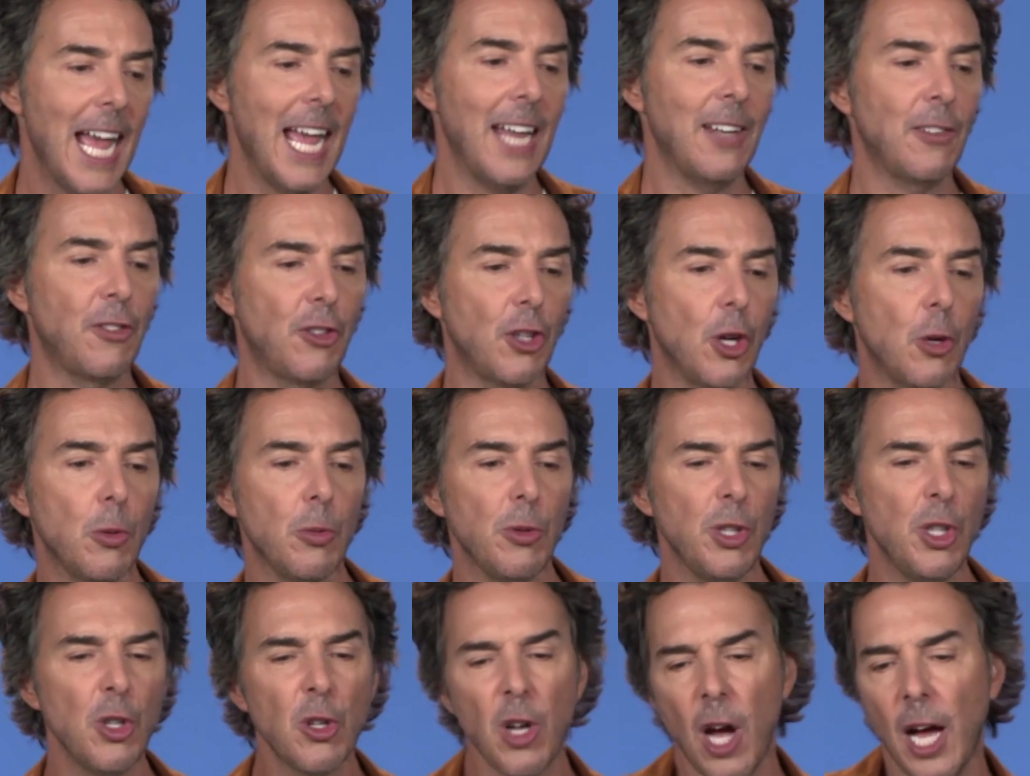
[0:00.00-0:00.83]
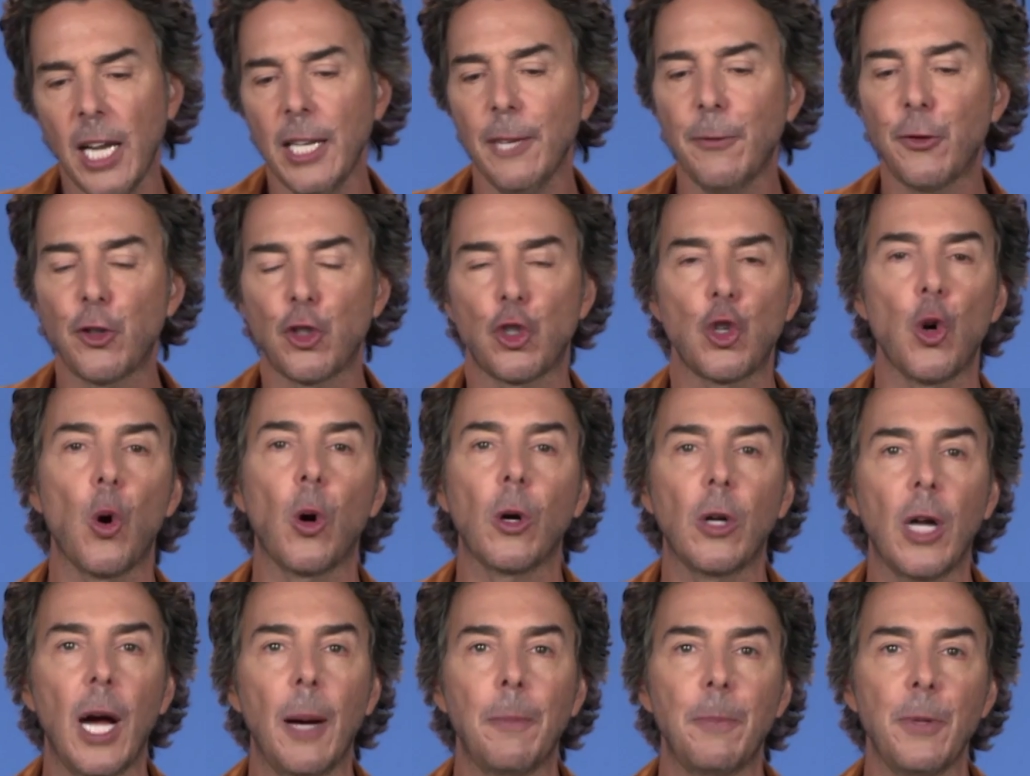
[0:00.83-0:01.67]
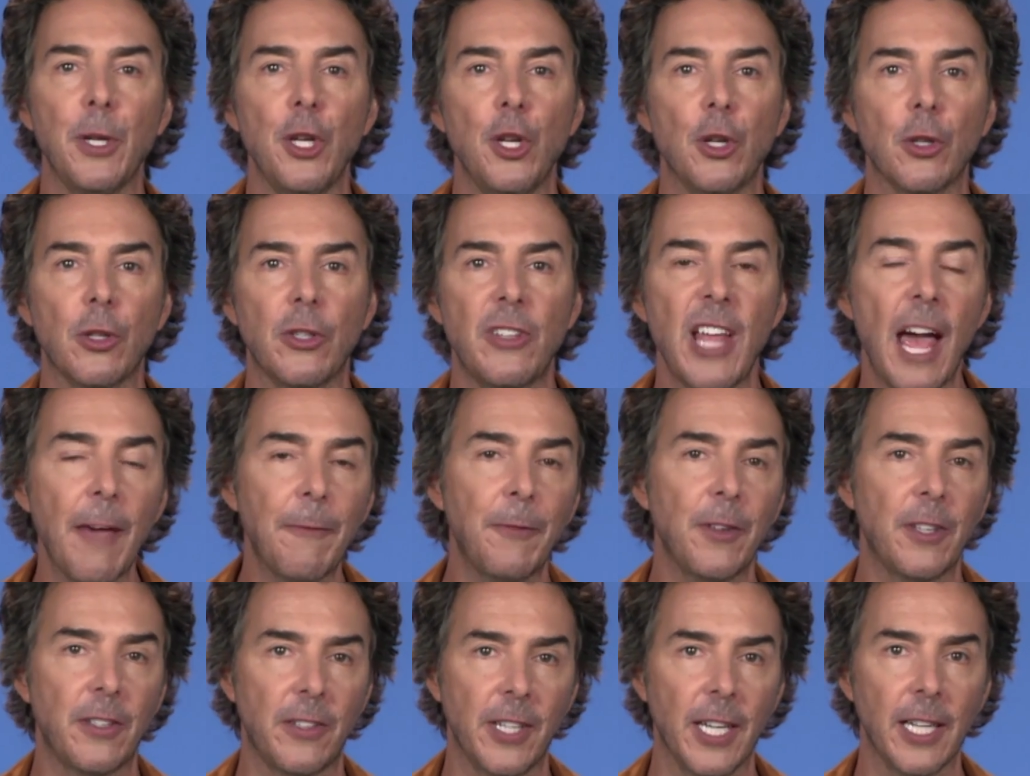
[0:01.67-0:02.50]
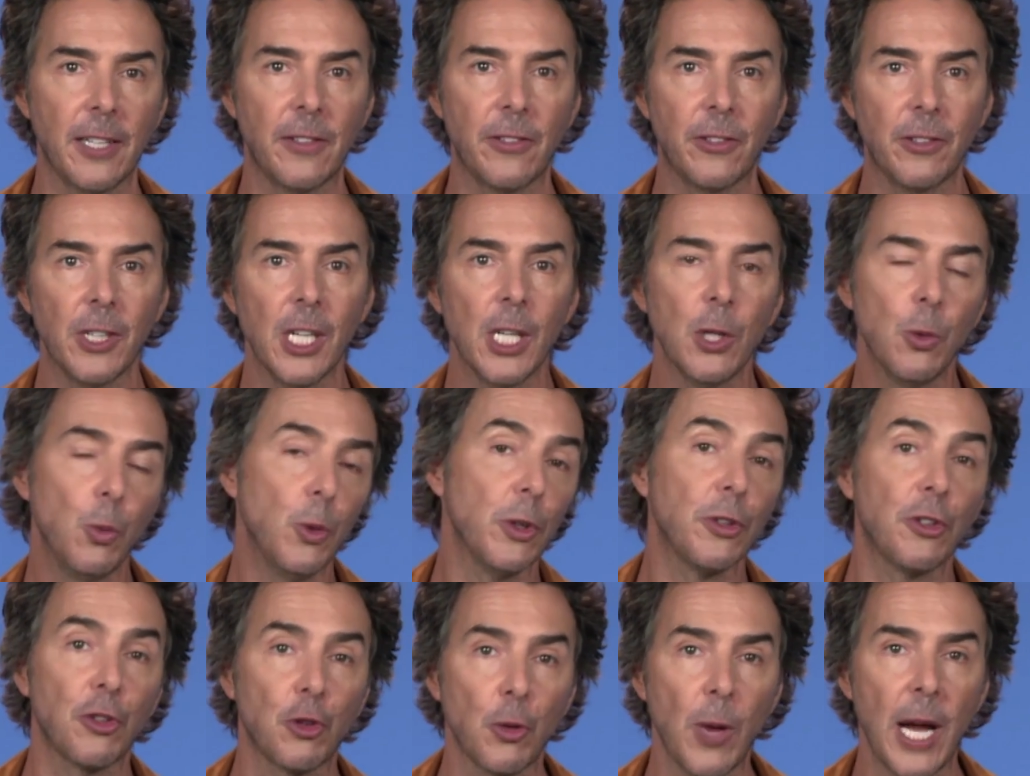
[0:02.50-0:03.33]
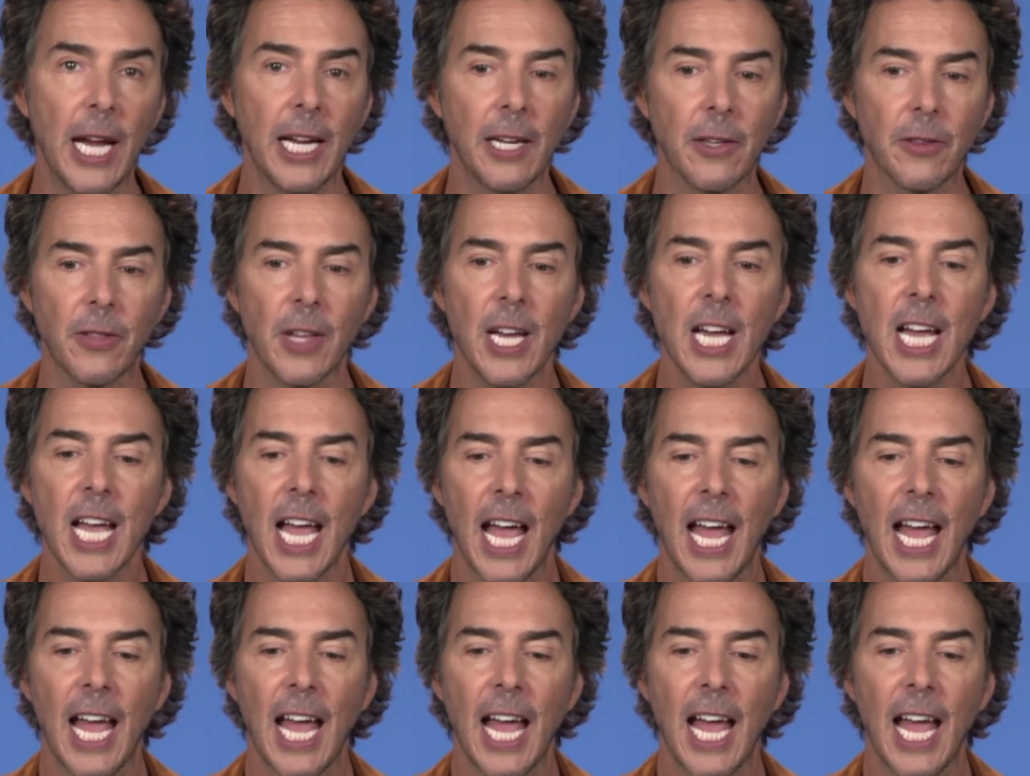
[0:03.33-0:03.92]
And so you kind of shore up your deficits with strength.